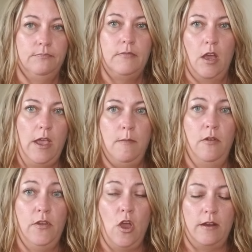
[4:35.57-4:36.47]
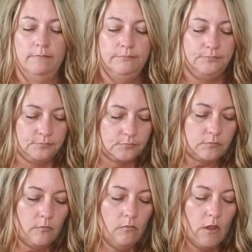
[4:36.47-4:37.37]
Okay, moving on.
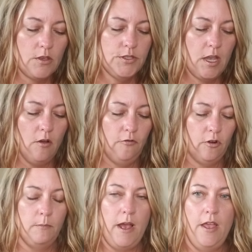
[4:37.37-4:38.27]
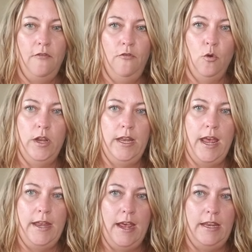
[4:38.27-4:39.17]
So for my
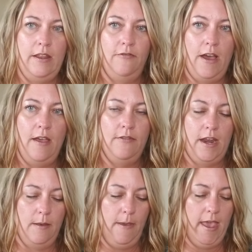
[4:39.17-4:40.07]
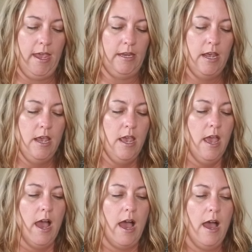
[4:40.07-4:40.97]
$49.95 that I paid,
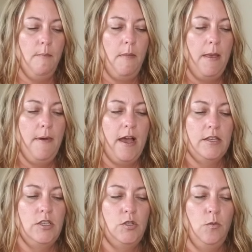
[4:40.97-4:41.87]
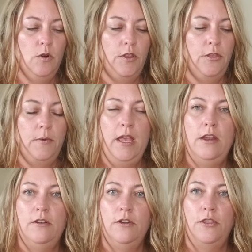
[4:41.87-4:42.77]
my boxes were
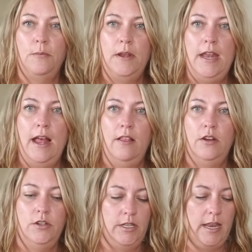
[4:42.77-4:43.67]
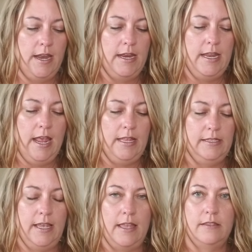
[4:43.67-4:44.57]

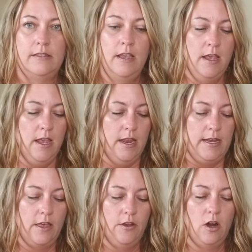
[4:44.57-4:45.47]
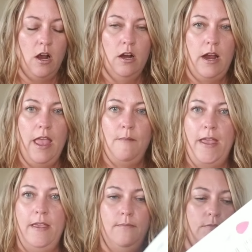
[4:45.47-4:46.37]
$303.98. Now I have
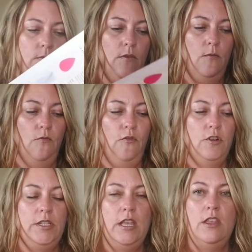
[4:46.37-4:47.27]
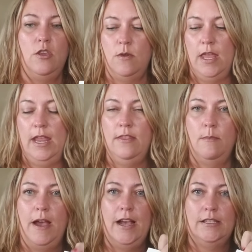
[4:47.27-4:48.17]
my first thing that you get in the
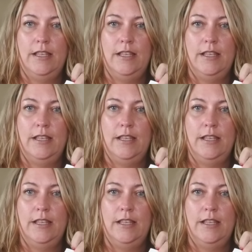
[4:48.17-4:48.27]
box.